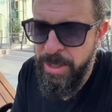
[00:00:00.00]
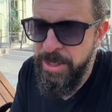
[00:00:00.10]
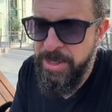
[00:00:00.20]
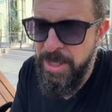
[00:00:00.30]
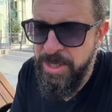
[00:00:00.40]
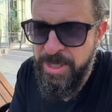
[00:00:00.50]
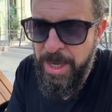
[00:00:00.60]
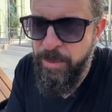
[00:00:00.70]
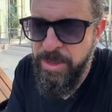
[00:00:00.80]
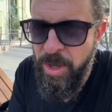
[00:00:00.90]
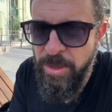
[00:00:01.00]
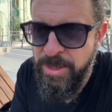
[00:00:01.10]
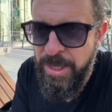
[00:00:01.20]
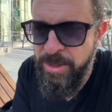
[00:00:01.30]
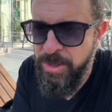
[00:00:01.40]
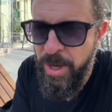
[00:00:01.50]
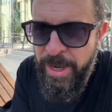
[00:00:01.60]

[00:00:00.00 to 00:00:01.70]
going to see the same results that you saw in